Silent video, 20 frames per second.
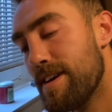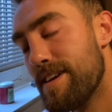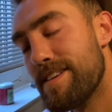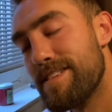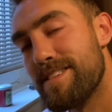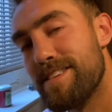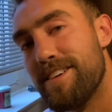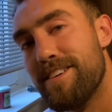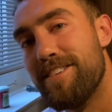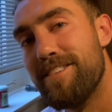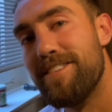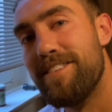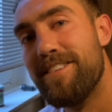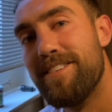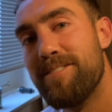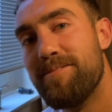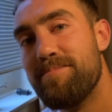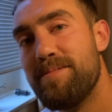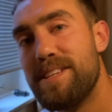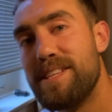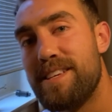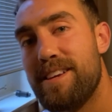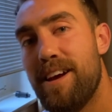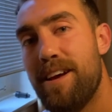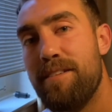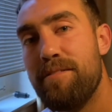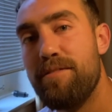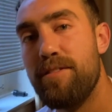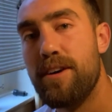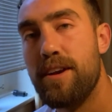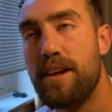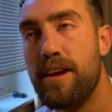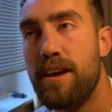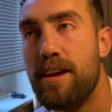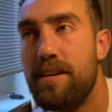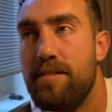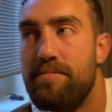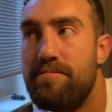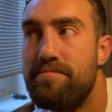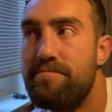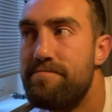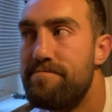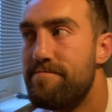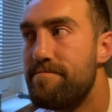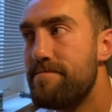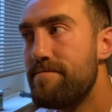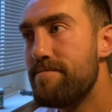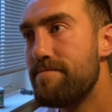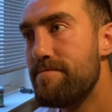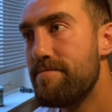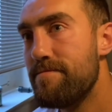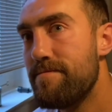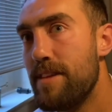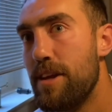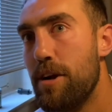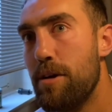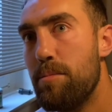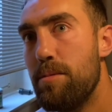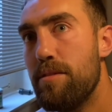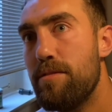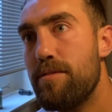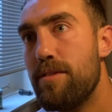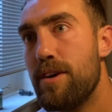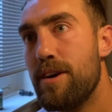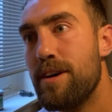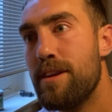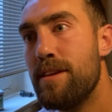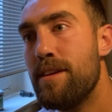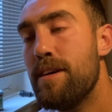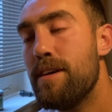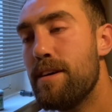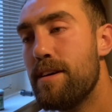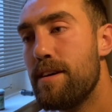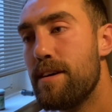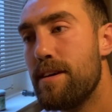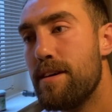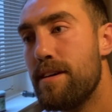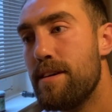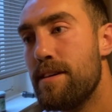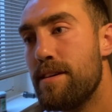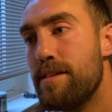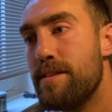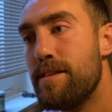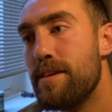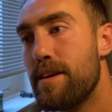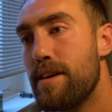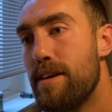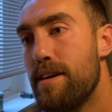So it's kind of funny. It'll be fun, and